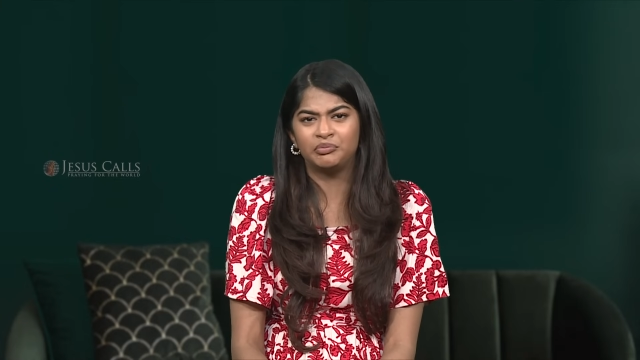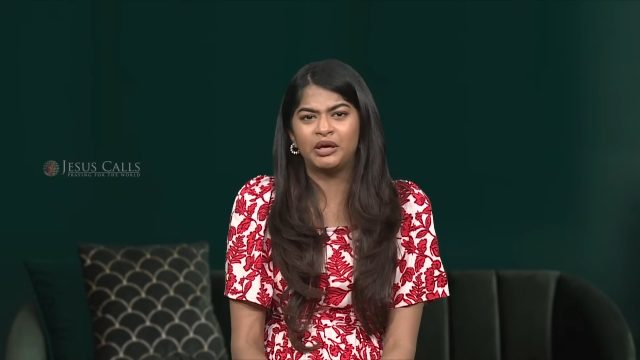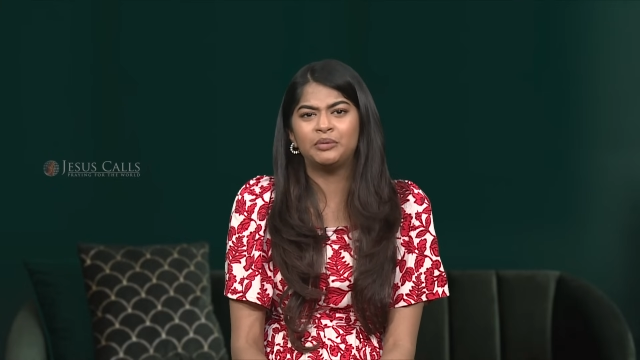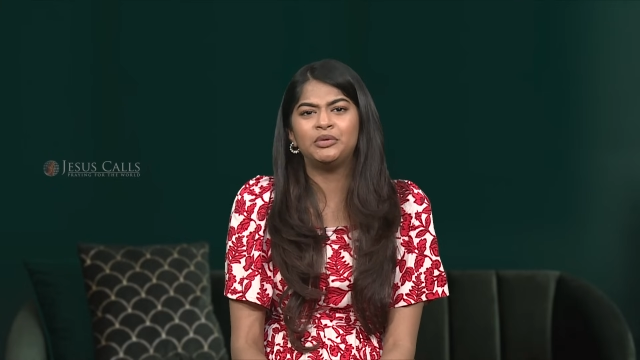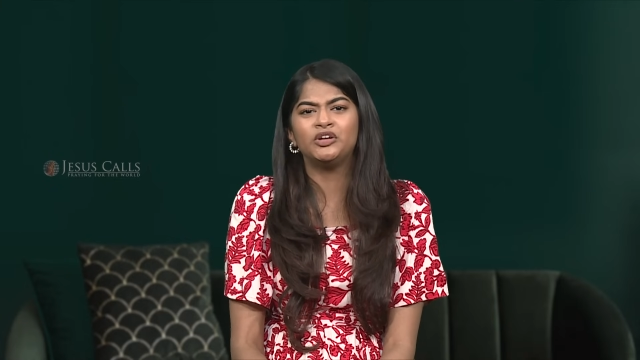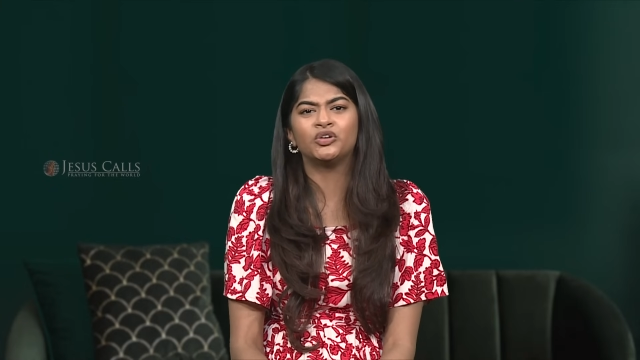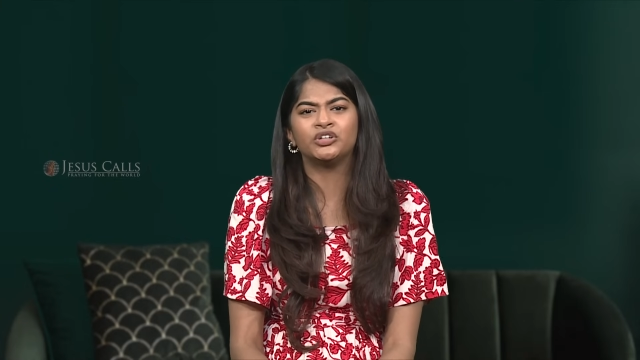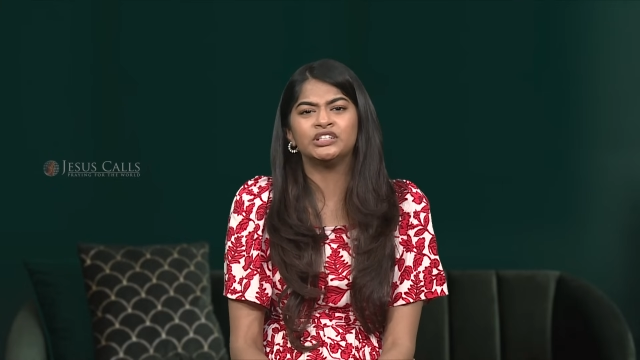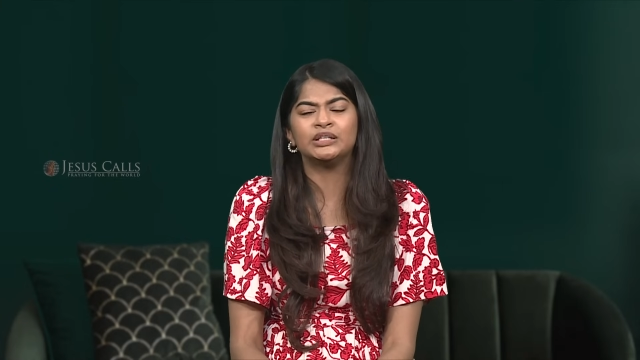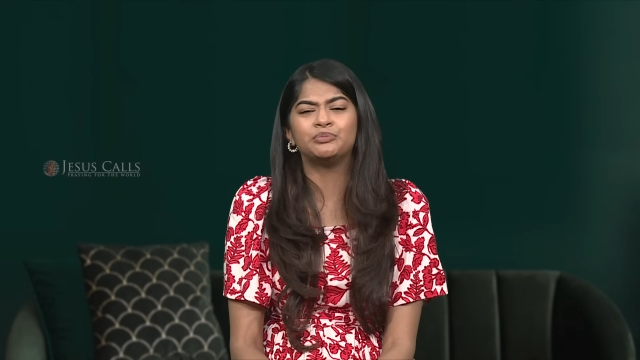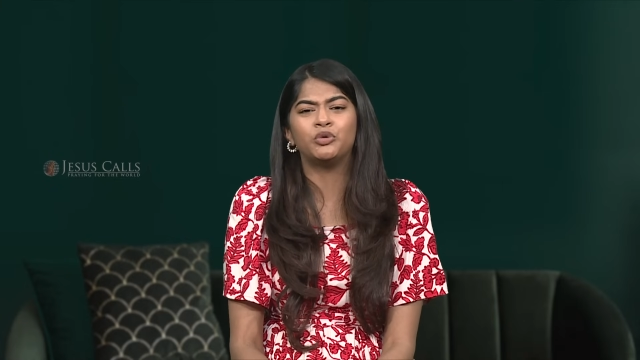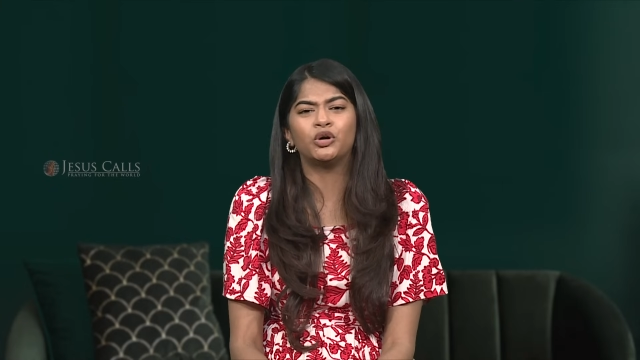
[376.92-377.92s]
Maybe you're
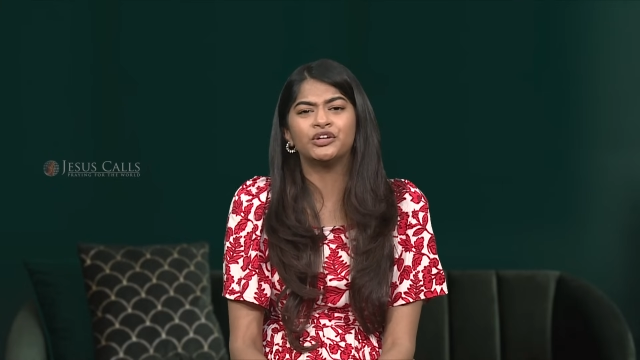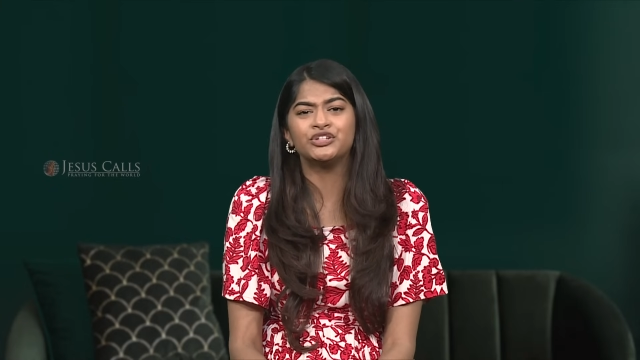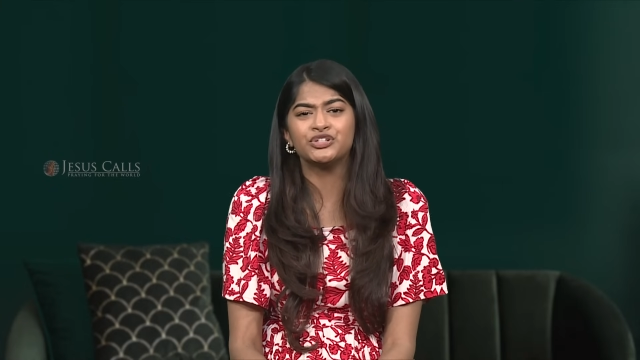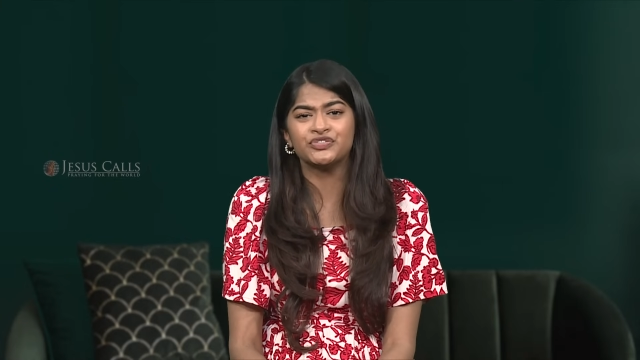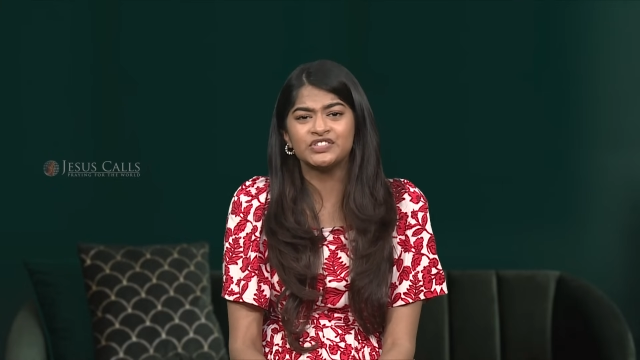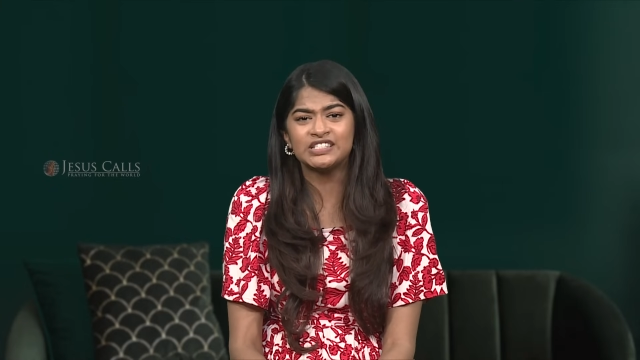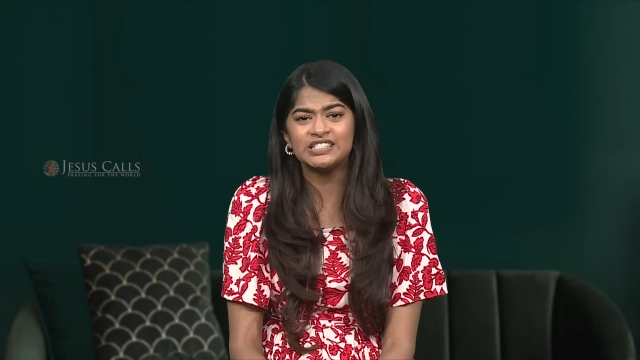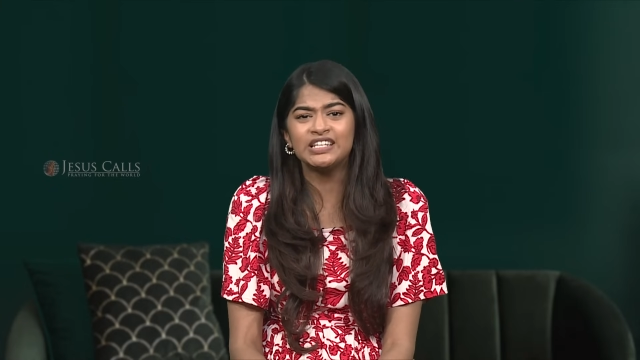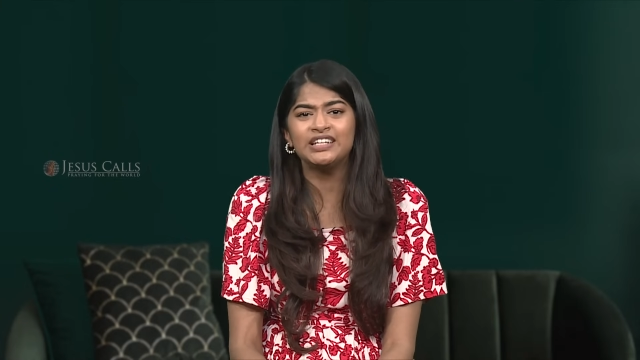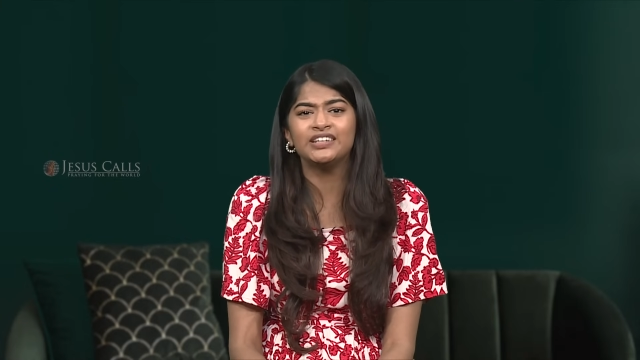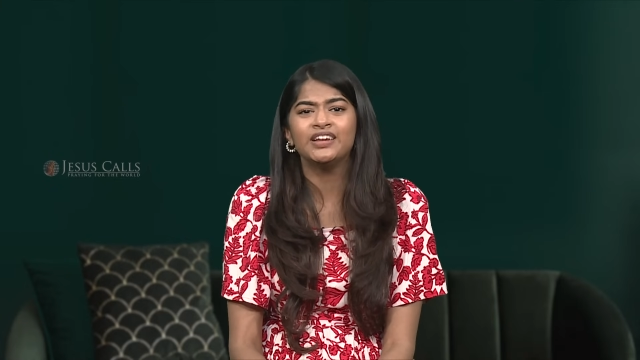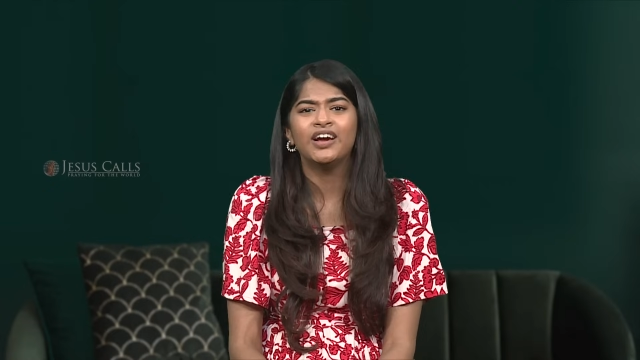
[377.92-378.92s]
in the bondage of
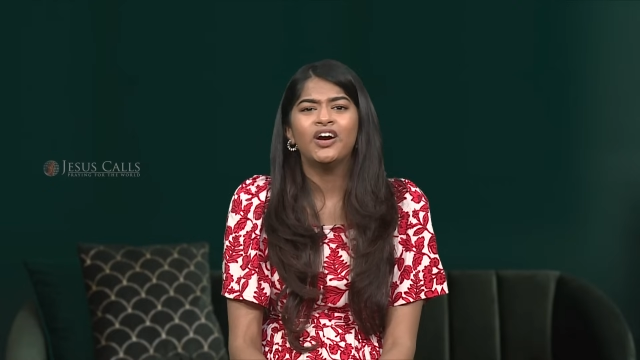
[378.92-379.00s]
sin